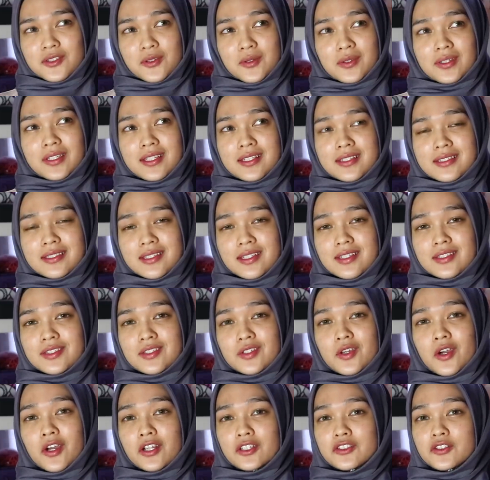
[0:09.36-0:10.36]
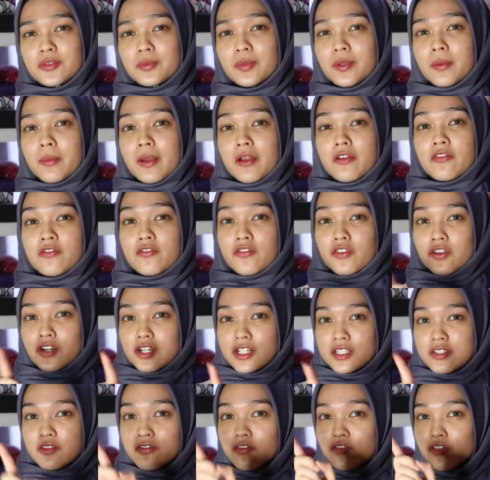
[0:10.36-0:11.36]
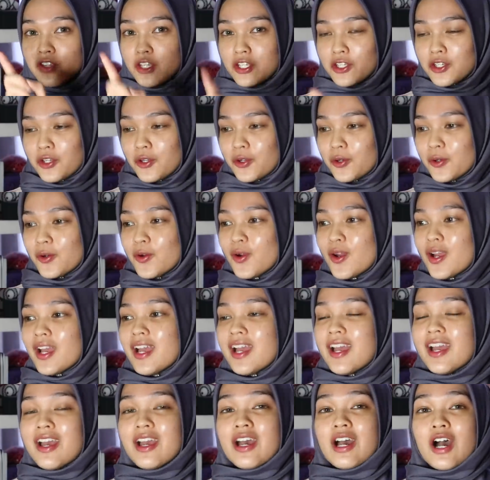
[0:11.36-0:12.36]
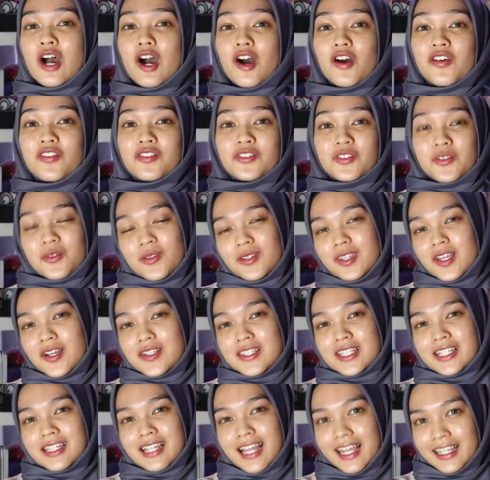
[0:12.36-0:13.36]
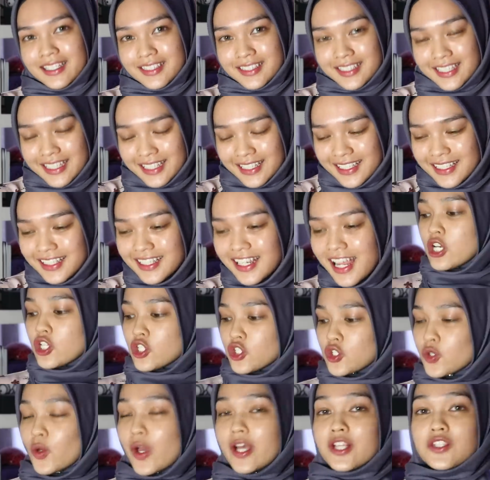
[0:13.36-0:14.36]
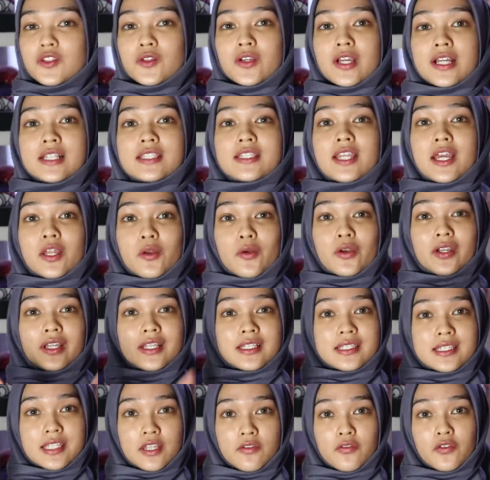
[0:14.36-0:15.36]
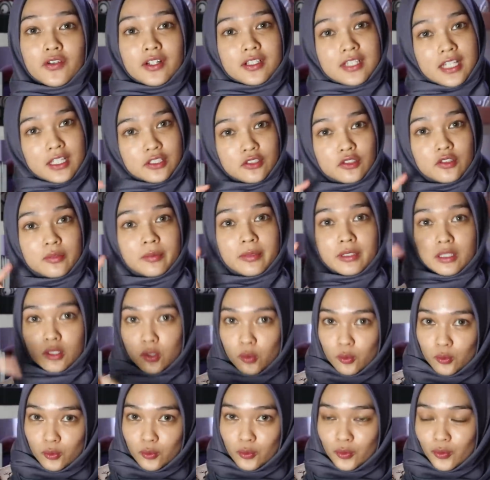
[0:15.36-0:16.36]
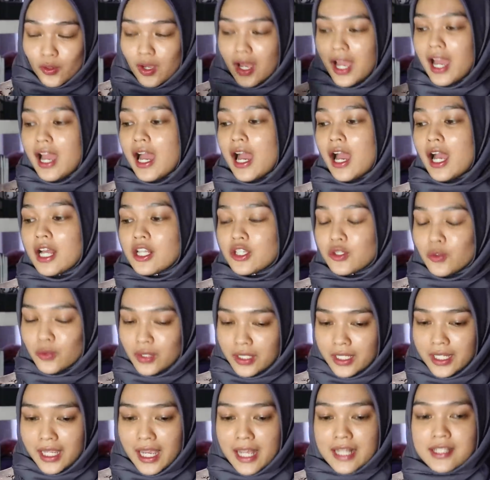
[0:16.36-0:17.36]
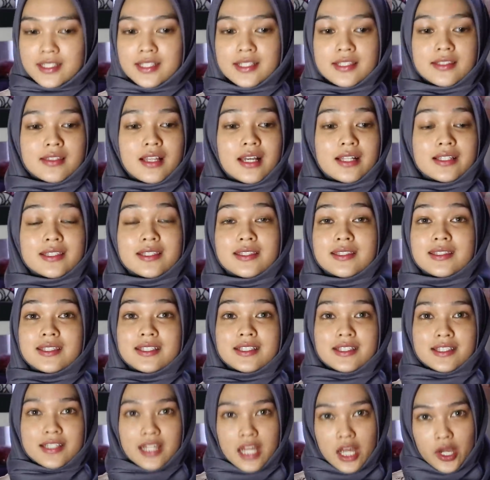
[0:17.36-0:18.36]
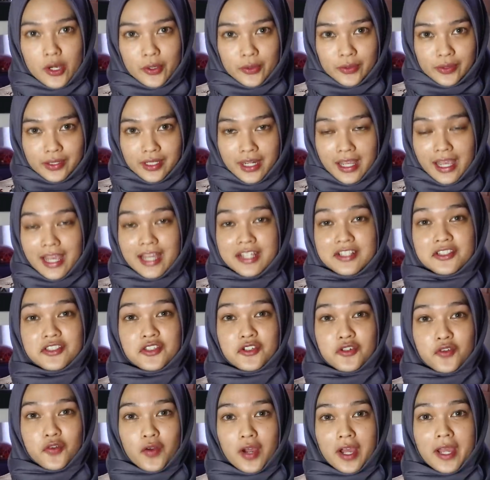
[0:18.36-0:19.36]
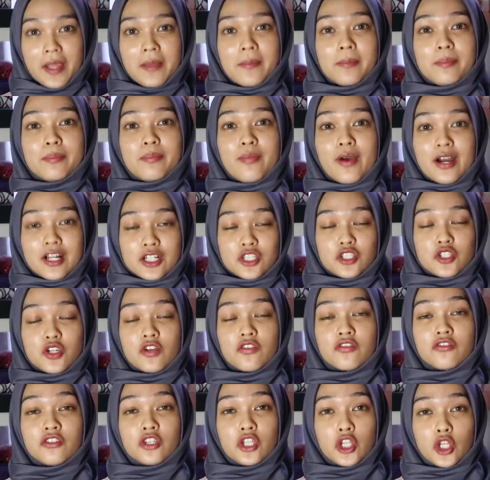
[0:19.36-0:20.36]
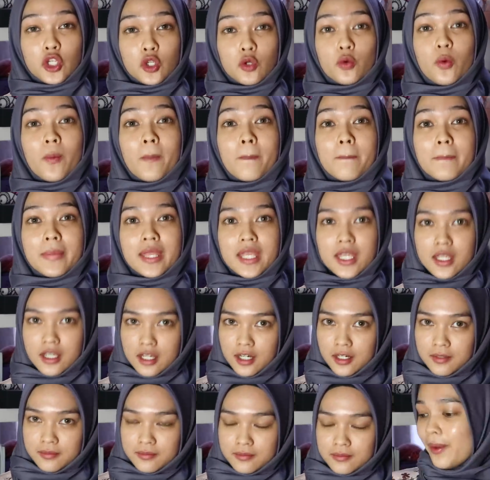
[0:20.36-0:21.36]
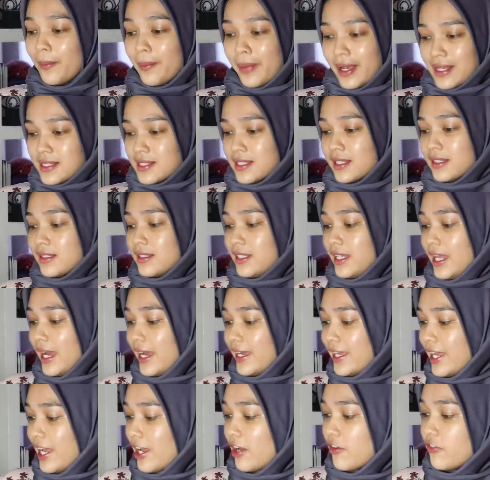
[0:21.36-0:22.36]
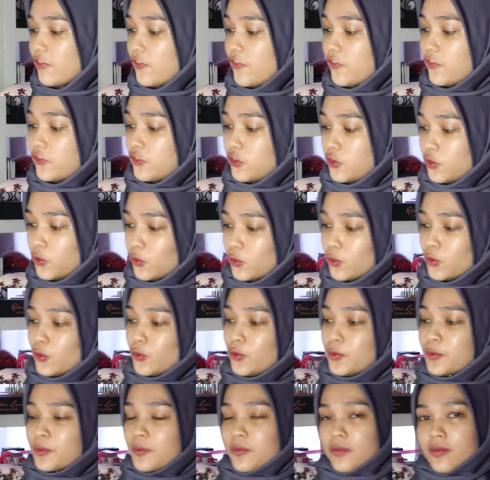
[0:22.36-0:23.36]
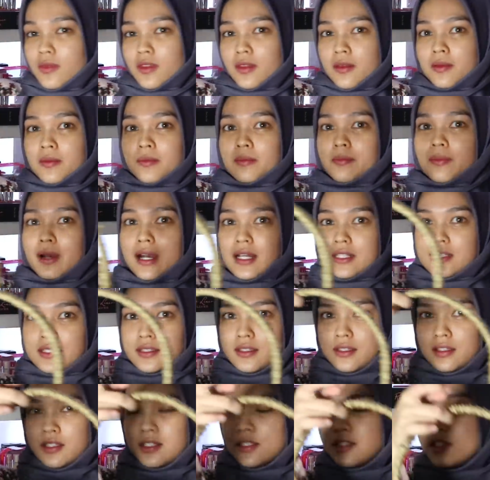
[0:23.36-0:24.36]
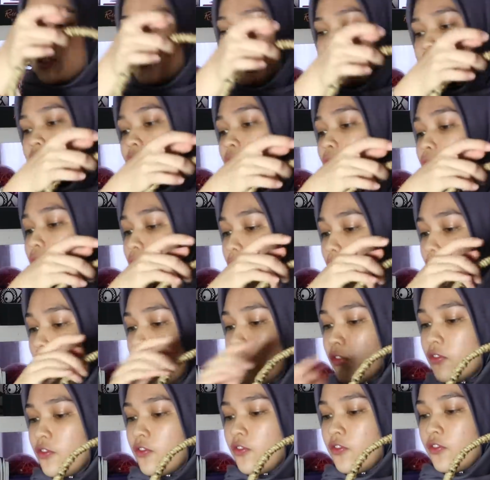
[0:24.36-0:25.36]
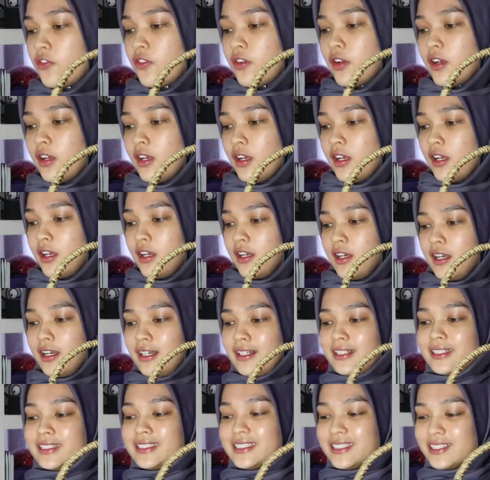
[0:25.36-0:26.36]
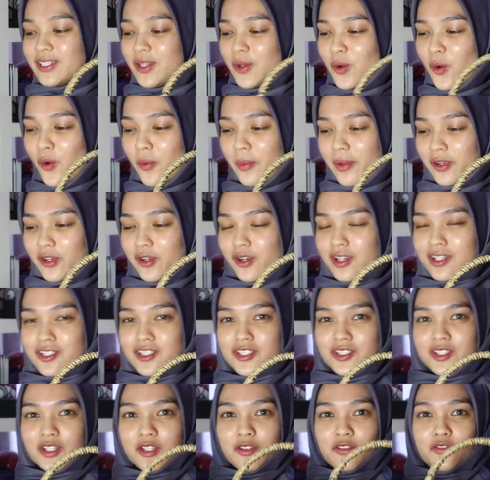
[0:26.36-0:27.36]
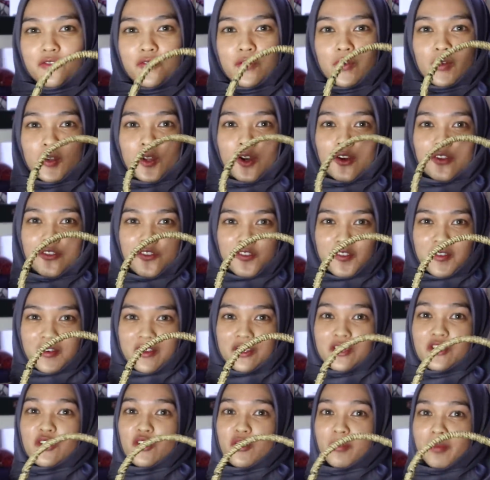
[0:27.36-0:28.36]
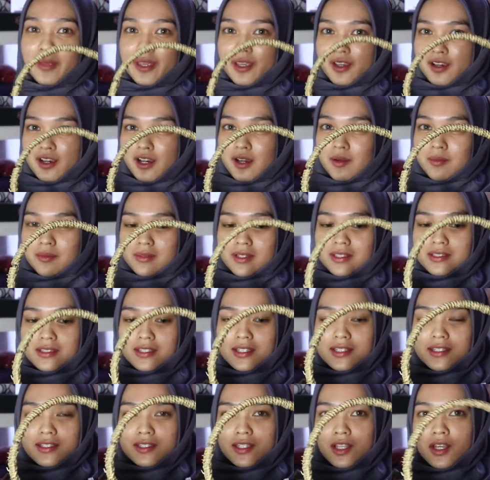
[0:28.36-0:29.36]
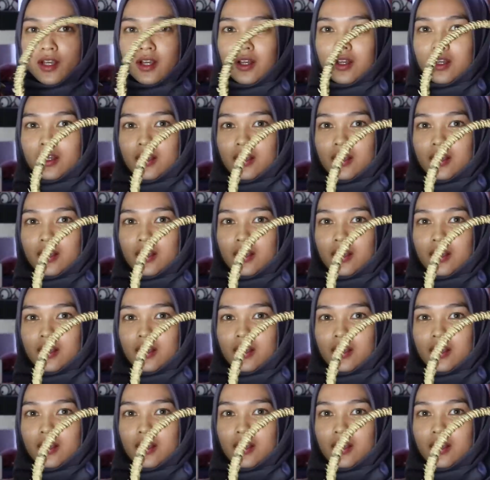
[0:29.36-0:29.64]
So this is going to be my first video of 2019. So as you guys can already see from the title below, today I just not sit down and try bunch of new makeup. Basically, I have two baskets full of, oh my gosh, full of new makeup. This is